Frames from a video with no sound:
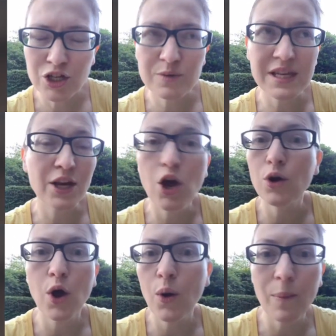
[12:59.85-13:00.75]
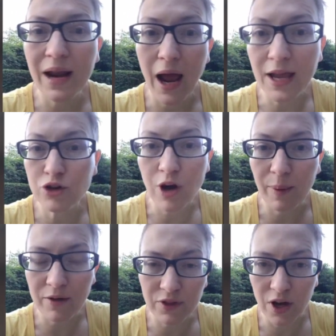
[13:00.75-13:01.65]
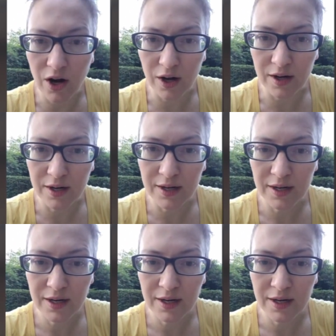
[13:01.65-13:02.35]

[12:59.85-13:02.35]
She was like, no, but I can drop off the car.